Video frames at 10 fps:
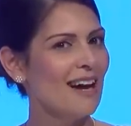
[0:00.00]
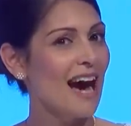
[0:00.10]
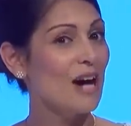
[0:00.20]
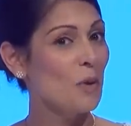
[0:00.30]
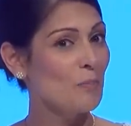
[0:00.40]

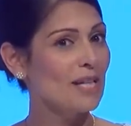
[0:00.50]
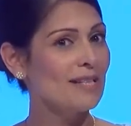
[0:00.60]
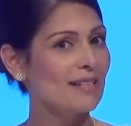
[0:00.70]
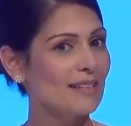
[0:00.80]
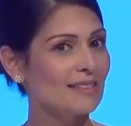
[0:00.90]
And on
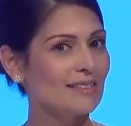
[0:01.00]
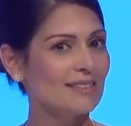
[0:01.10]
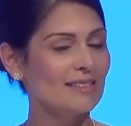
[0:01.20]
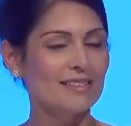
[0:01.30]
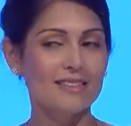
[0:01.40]
policing,
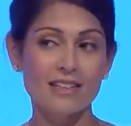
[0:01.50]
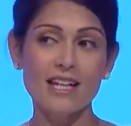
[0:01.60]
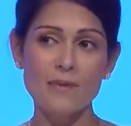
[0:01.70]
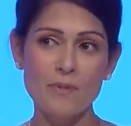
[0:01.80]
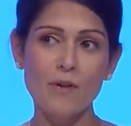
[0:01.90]
the
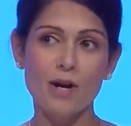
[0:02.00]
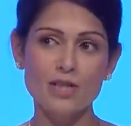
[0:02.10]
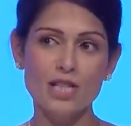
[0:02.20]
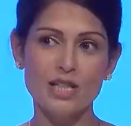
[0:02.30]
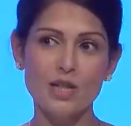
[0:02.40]
Labour
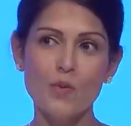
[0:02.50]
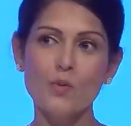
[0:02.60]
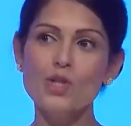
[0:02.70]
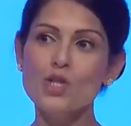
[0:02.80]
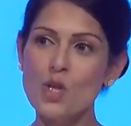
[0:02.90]
Party
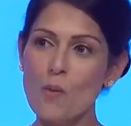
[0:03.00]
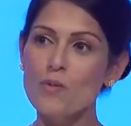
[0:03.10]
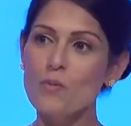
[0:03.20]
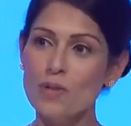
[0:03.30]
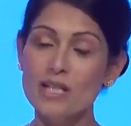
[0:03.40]
would stop
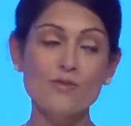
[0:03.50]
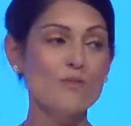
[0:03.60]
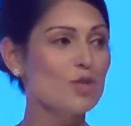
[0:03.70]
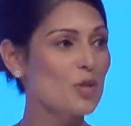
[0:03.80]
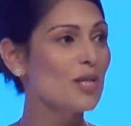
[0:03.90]
the police
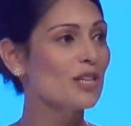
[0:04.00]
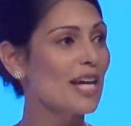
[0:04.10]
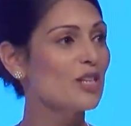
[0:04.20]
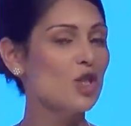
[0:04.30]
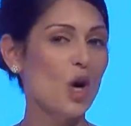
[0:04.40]
from doing
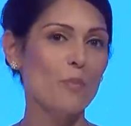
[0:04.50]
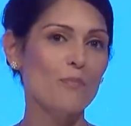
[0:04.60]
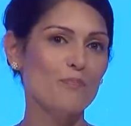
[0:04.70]
their job.